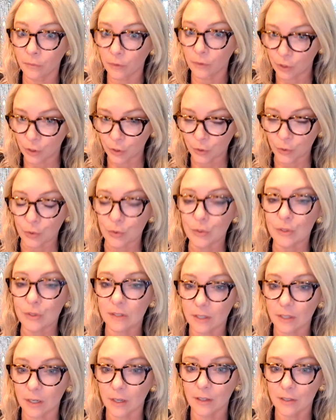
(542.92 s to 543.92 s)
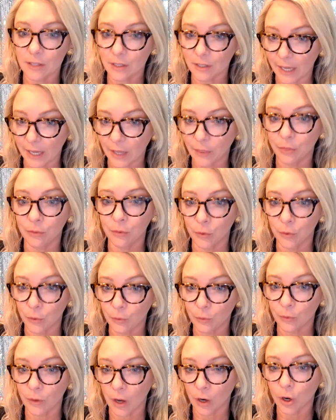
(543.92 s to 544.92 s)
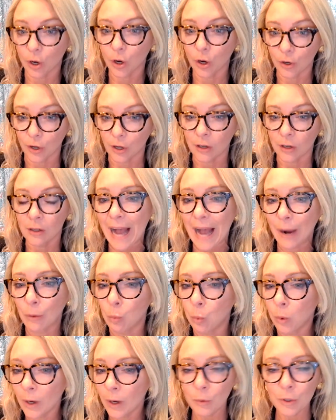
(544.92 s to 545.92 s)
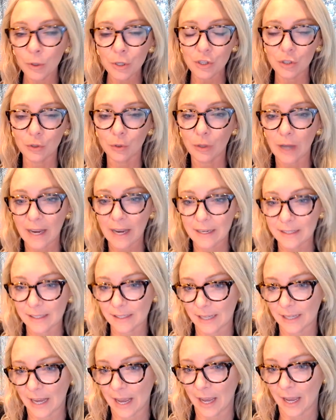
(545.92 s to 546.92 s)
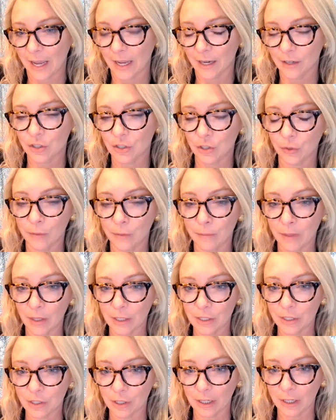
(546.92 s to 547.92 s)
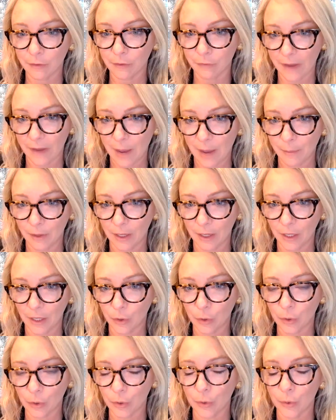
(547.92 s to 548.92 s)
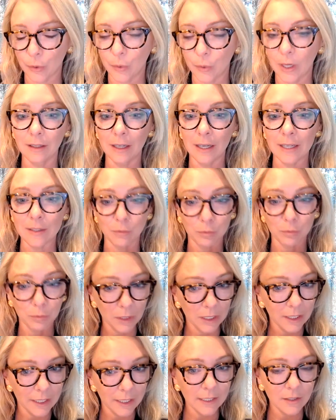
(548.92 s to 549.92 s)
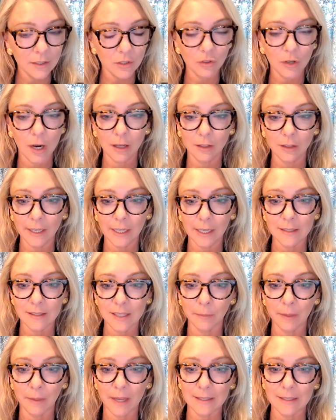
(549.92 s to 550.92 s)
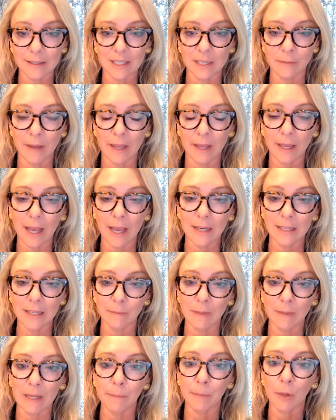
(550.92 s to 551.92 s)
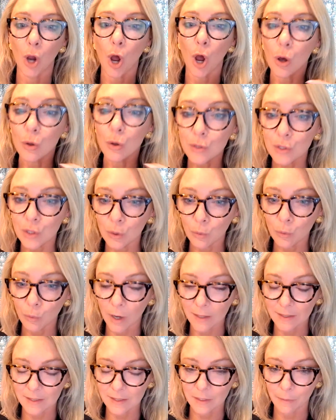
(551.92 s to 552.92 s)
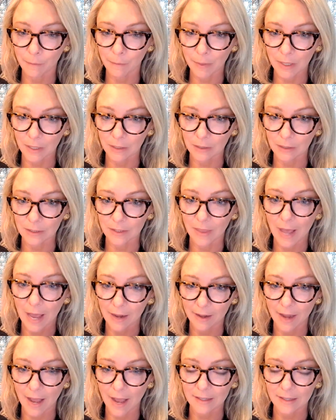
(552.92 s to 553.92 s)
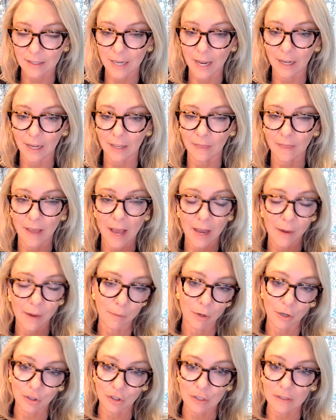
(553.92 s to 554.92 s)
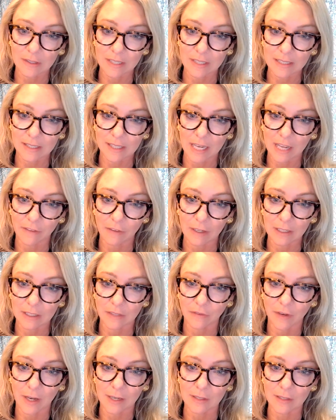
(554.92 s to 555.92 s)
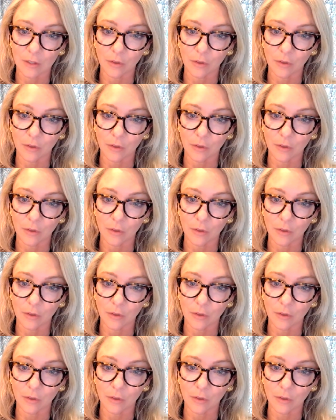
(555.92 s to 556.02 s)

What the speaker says: use to get through a hurdle? What would you guys say to a military family who is really struggling in some cases to make ends meet, but also wants to build that nest egg and that emergency savings fund so